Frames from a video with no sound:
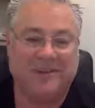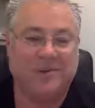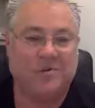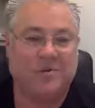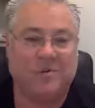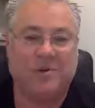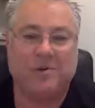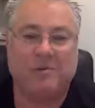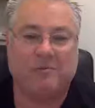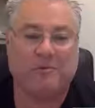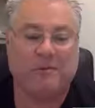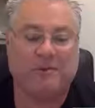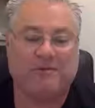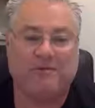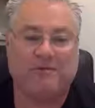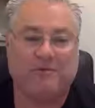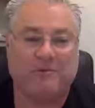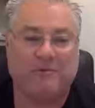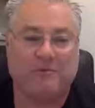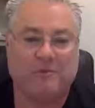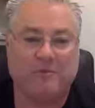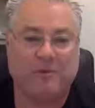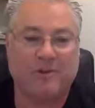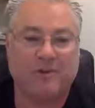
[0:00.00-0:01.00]

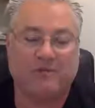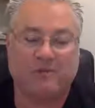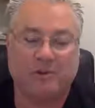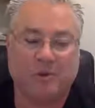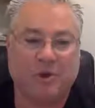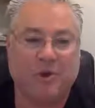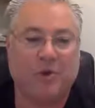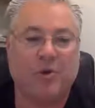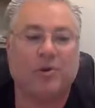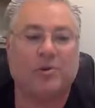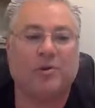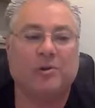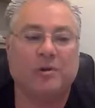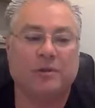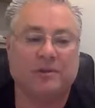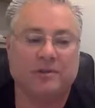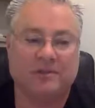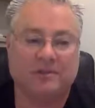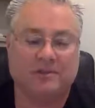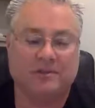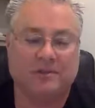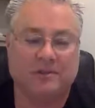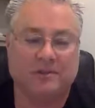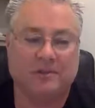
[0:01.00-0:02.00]
we've turned
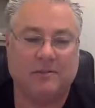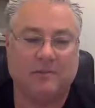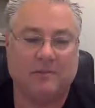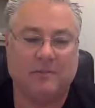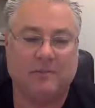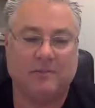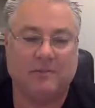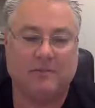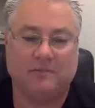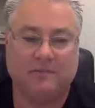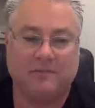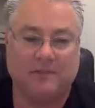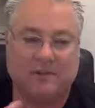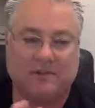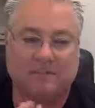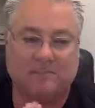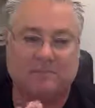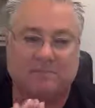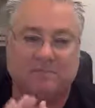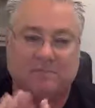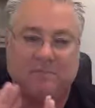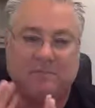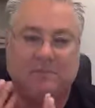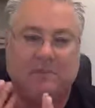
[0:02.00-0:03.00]

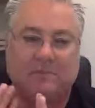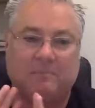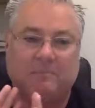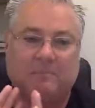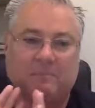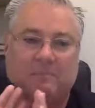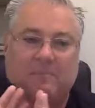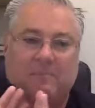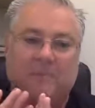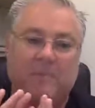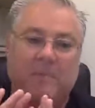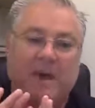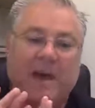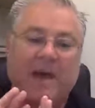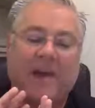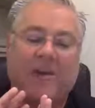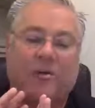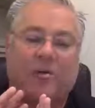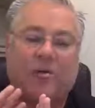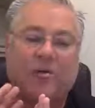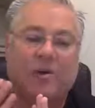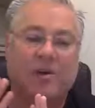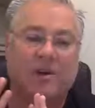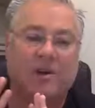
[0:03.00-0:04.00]
the
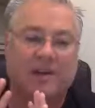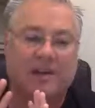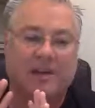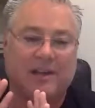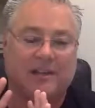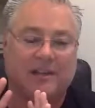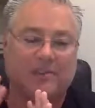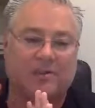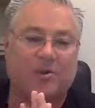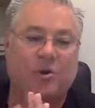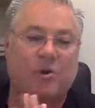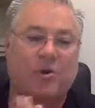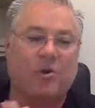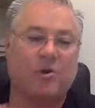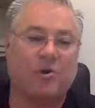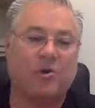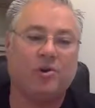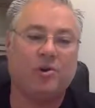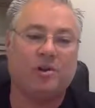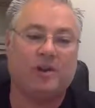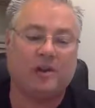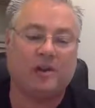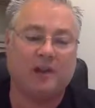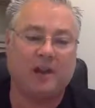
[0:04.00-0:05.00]
battle has
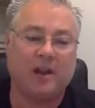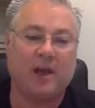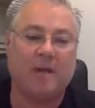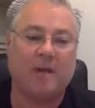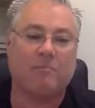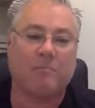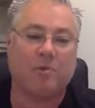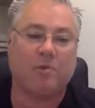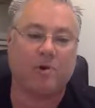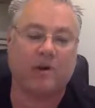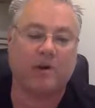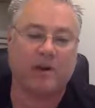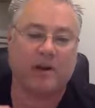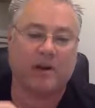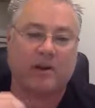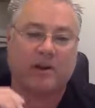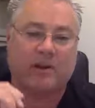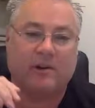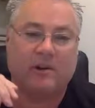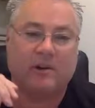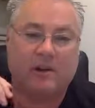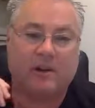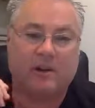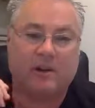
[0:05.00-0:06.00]
turned a lot more in
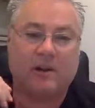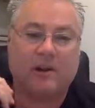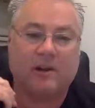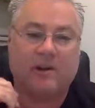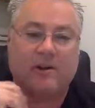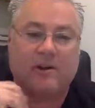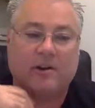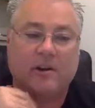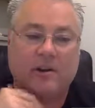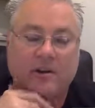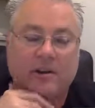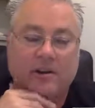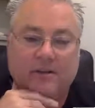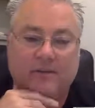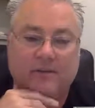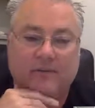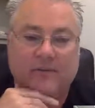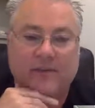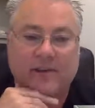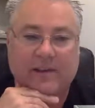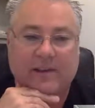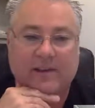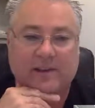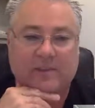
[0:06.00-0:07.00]
our
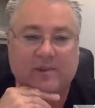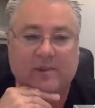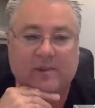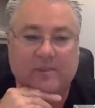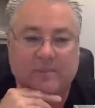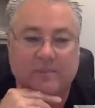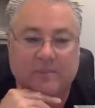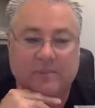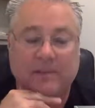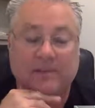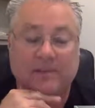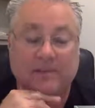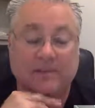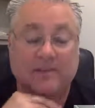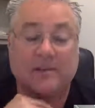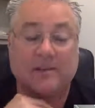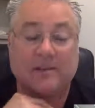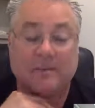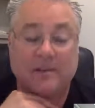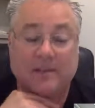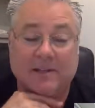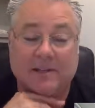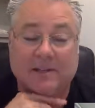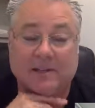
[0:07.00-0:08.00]
advantage. That's
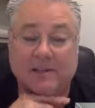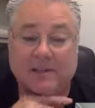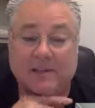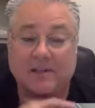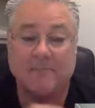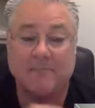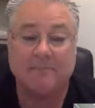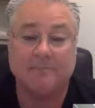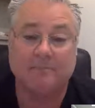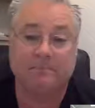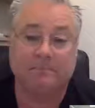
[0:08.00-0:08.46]
going to be the key.